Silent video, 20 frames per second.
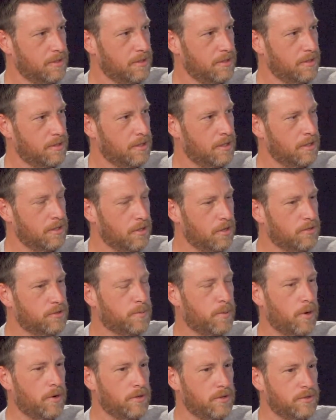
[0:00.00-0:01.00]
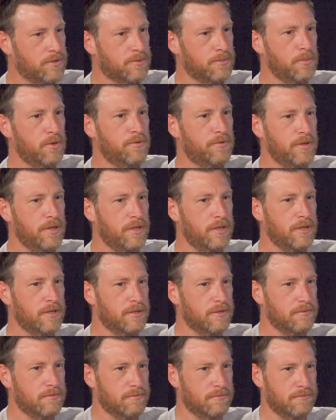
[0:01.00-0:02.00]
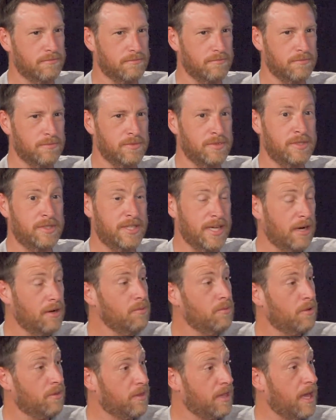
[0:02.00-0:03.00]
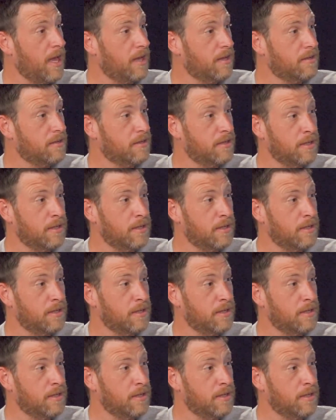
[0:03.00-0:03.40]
A large part of this movie dealt with that,